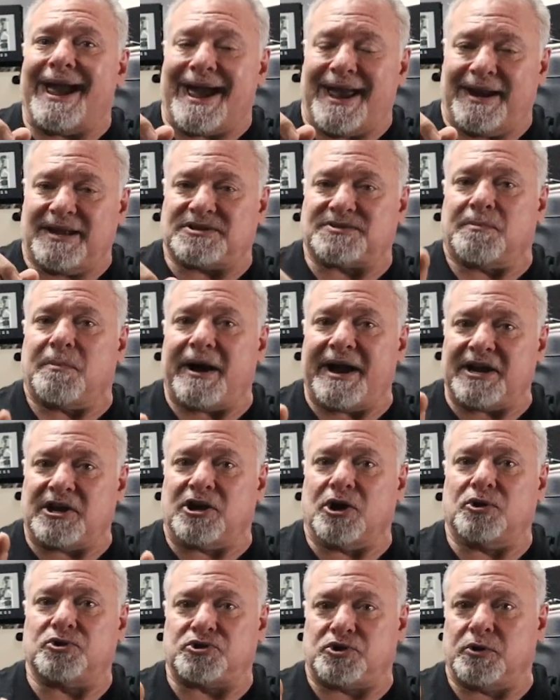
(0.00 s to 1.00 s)
and it's my
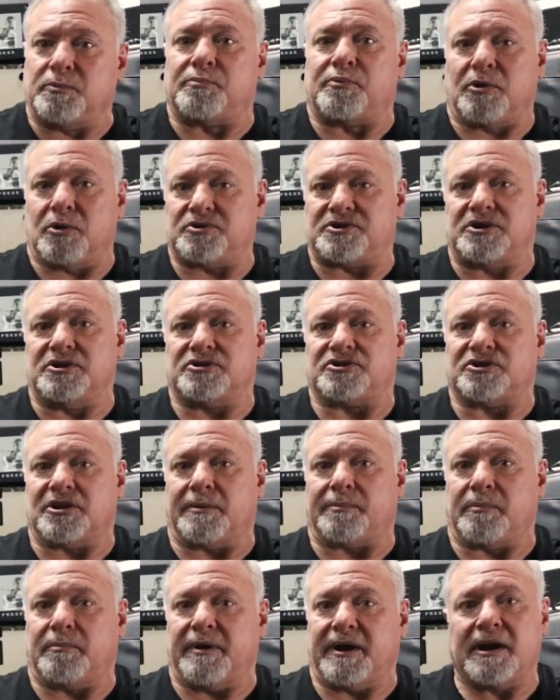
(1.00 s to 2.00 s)
go-to protein
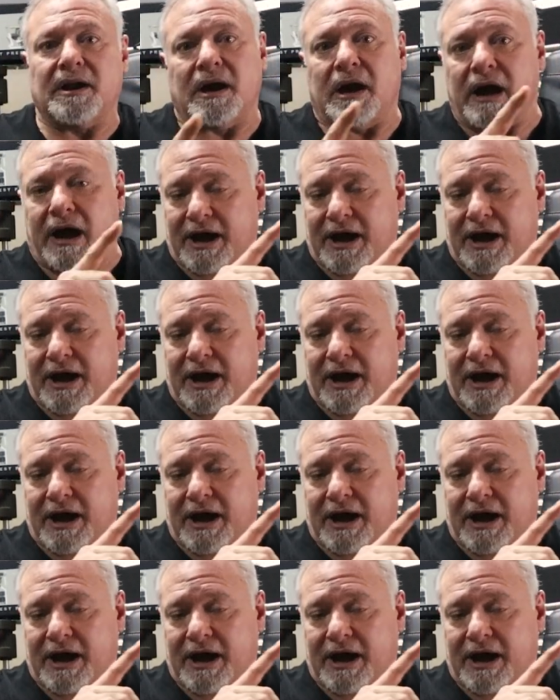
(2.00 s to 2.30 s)
supplement.